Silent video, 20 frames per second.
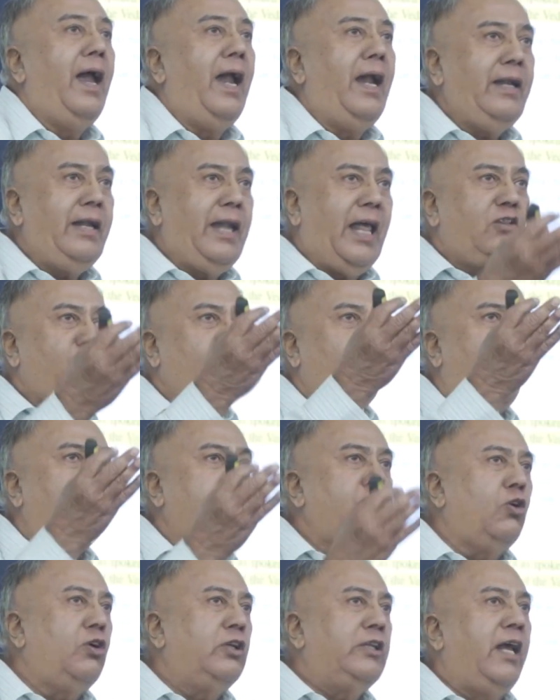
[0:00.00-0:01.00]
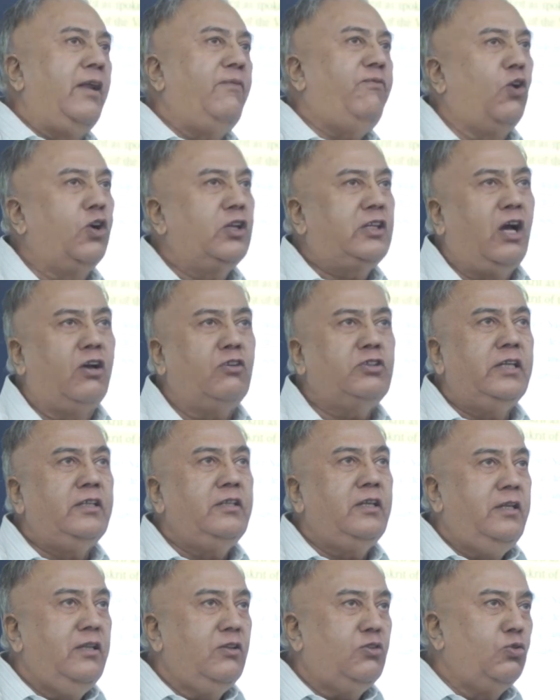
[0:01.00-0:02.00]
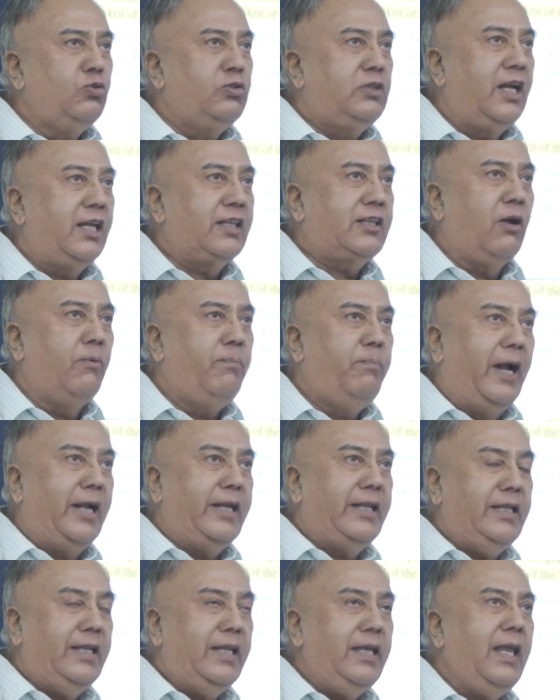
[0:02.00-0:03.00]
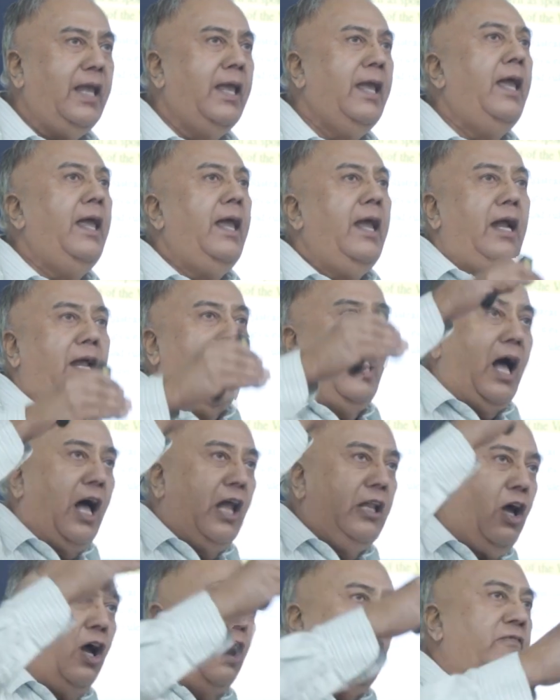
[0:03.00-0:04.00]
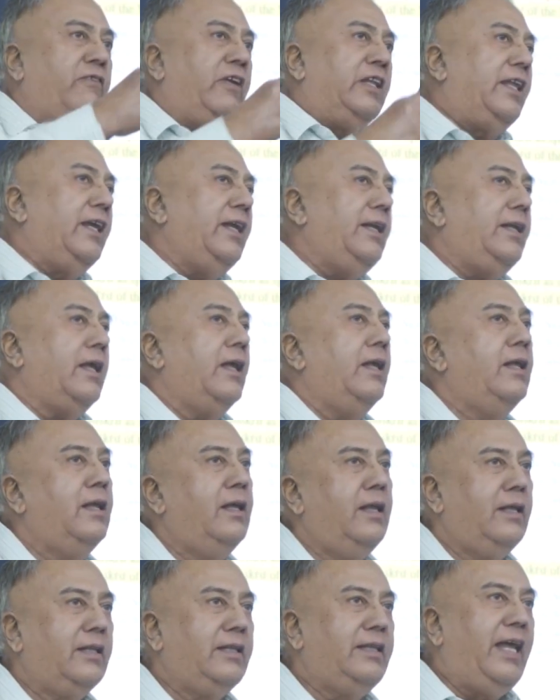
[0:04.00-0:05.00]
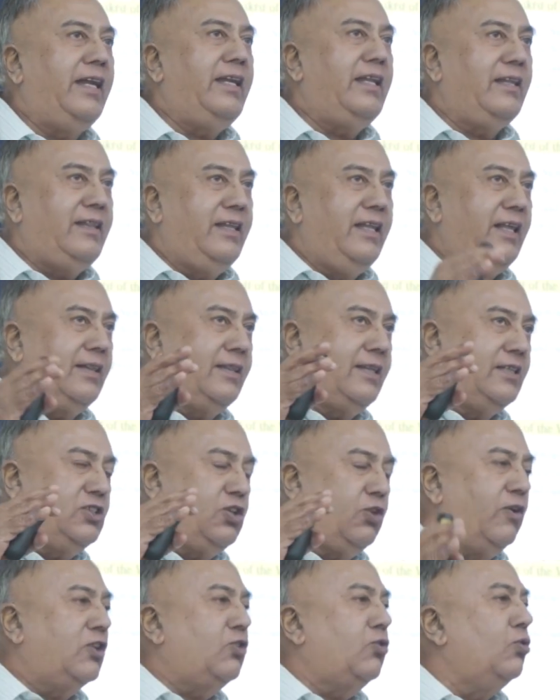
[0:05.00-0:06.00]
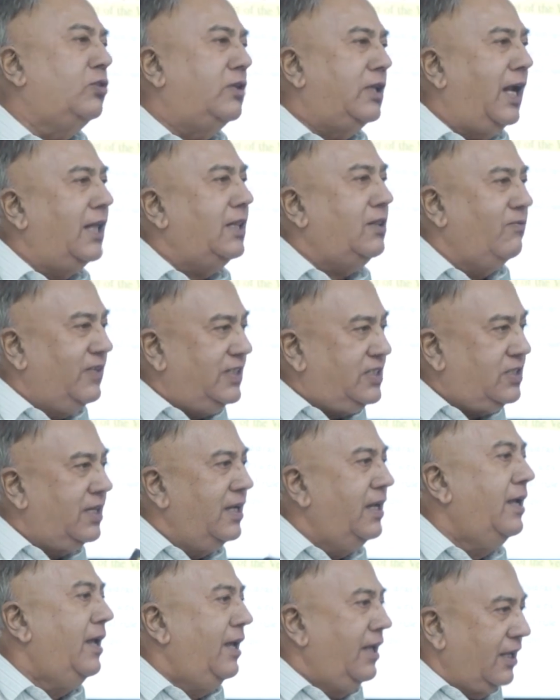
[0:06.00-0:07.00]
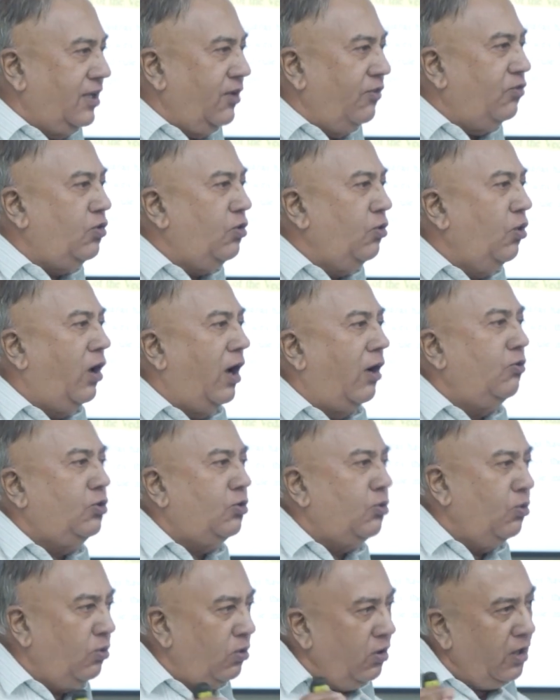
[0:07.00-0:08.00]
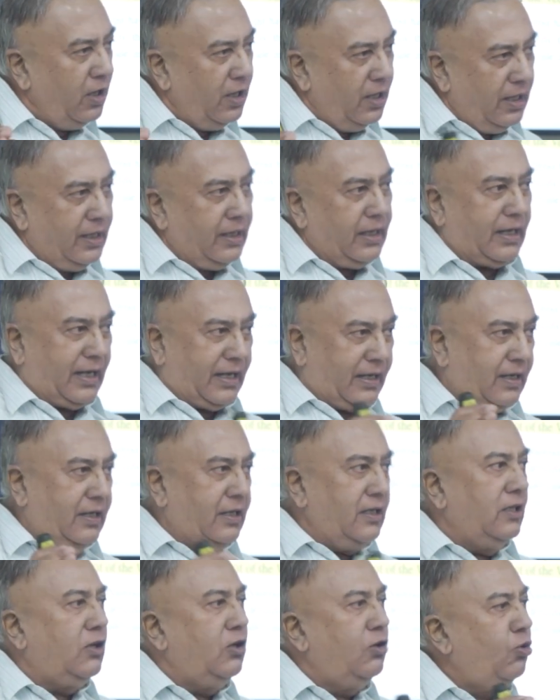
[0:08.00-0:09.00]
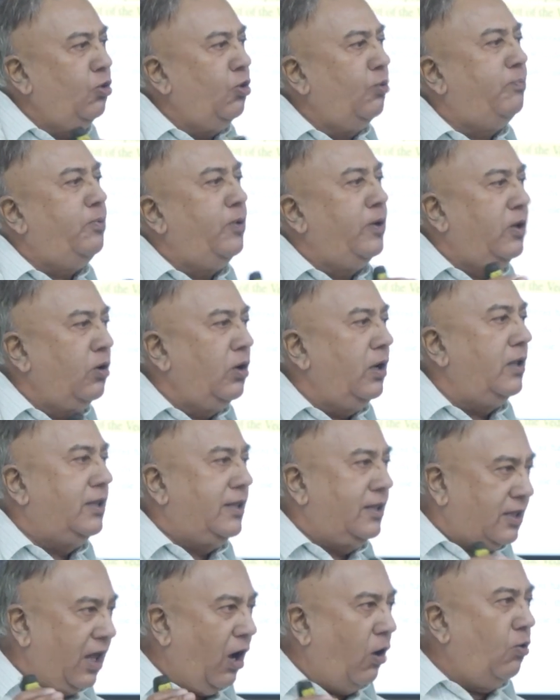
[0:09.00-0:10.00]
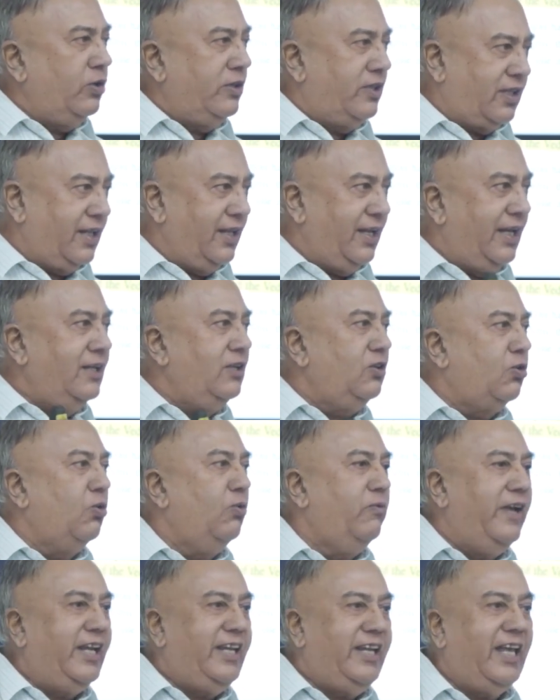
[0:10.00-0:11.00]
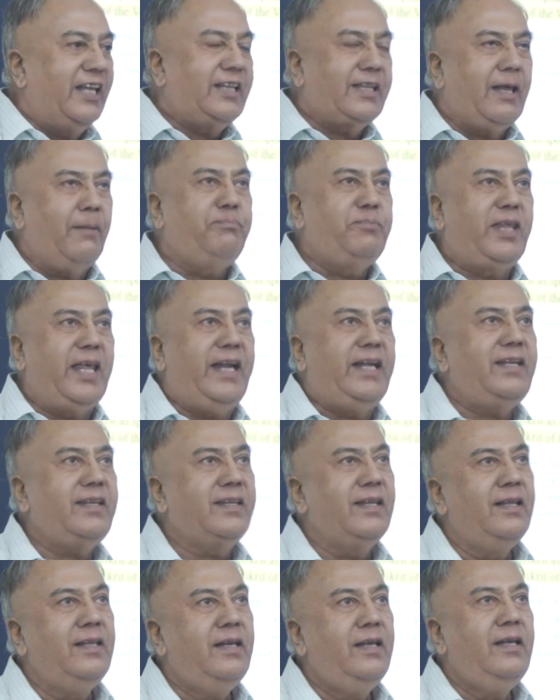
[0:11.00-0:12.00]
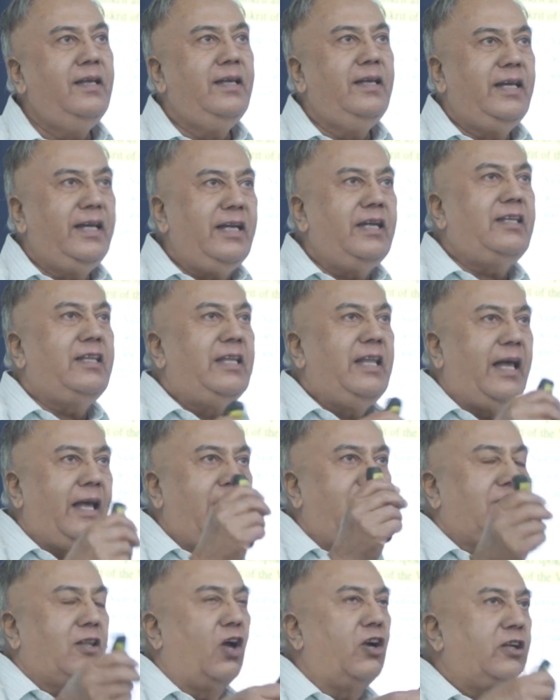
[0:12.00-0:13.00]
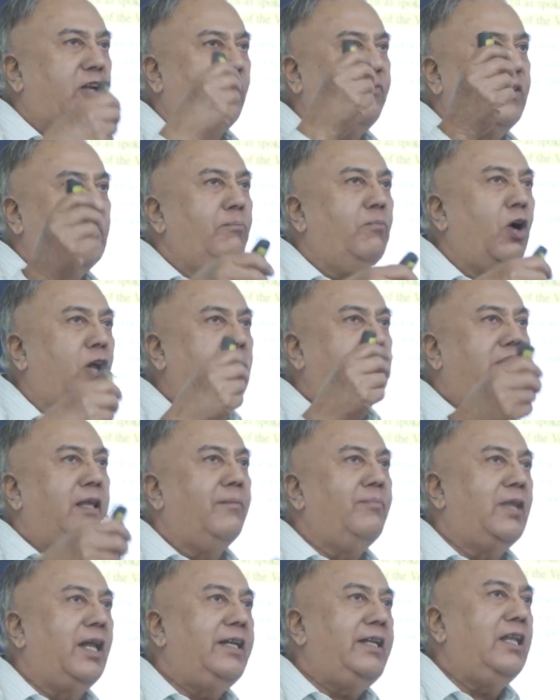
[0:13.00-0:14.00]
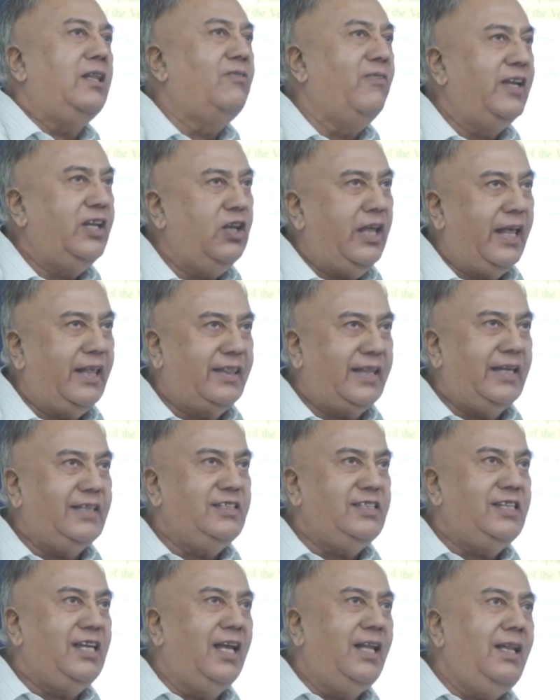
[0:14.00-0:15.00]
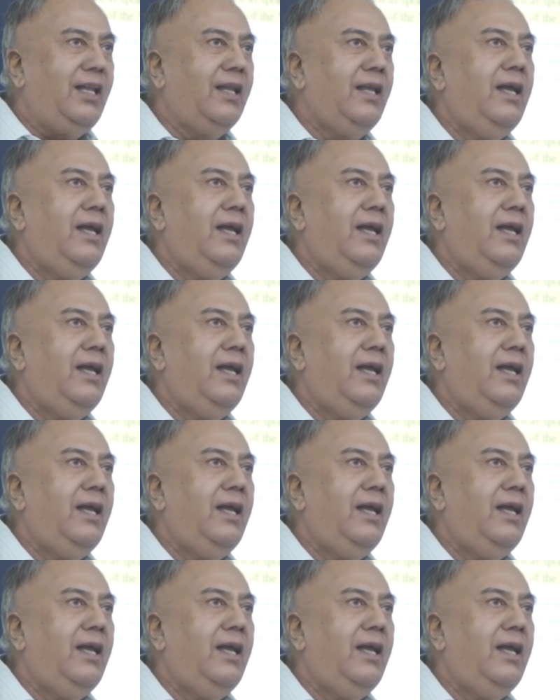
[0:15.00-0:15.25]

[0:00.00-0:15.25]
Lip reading: And as you all know, there are 4,000 sutras of Panini. Along with it, there is this Shiva Sutras, which gives you how to group sounds into various subsets. It's the sort of symbolism that is very essential.